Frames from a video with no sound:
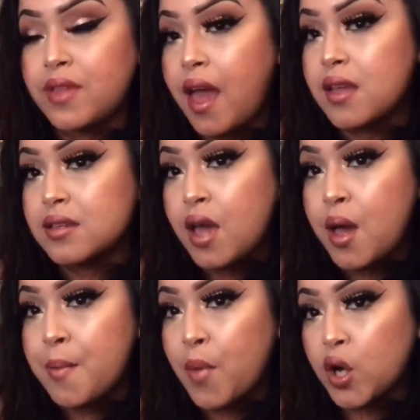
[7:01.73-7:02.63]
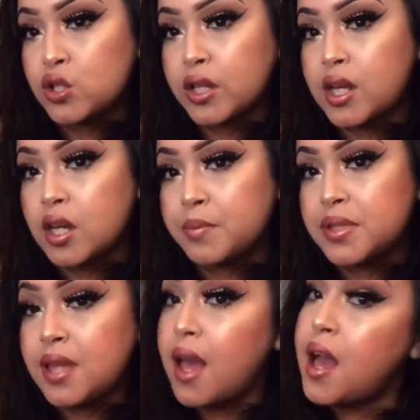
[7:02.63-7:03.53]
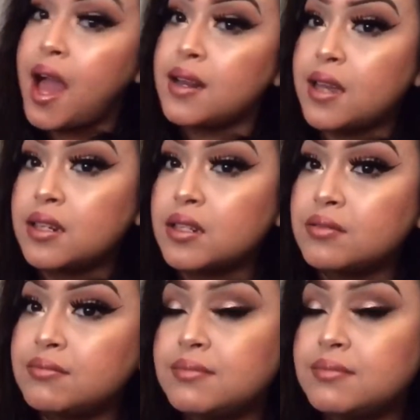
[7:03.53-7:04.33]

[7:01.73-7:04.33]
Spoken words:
that Marc Jacobs highlighter.